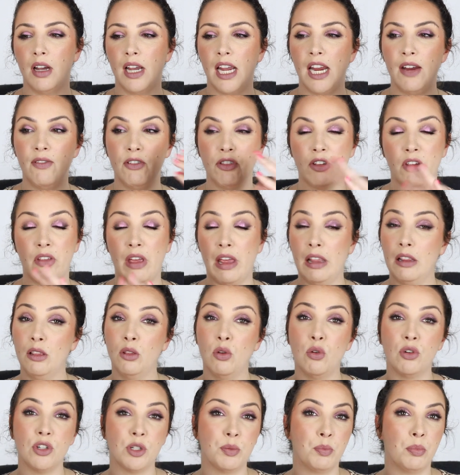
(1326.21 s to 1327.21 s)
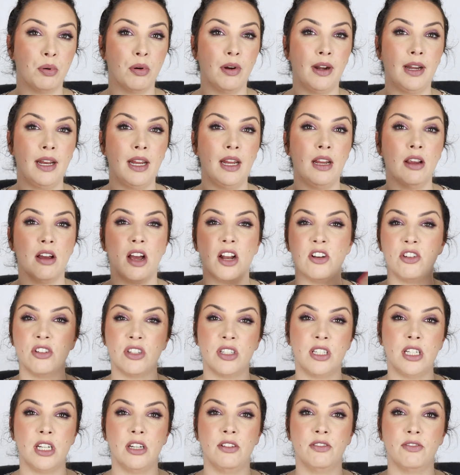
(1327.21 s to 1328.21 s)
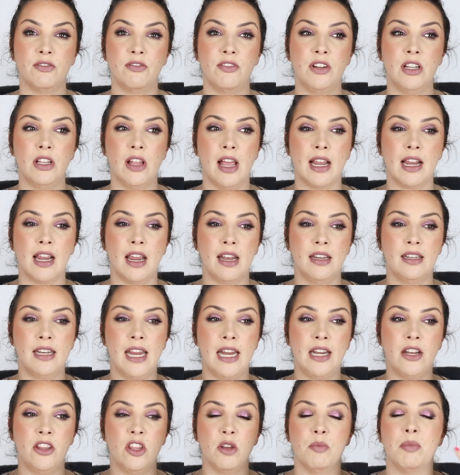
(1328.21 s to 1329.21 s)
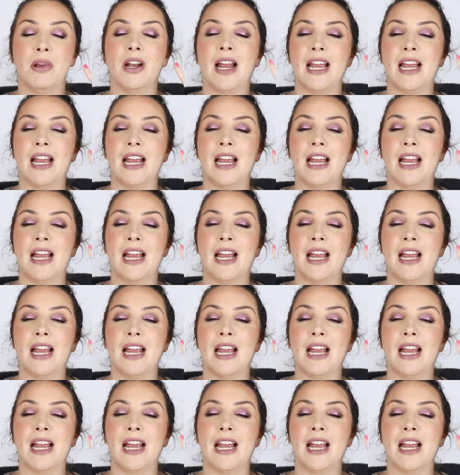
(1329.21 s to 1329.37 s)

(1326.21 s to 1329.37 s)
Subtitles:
Even though they looked pretty, I just didn't feel like I needed them.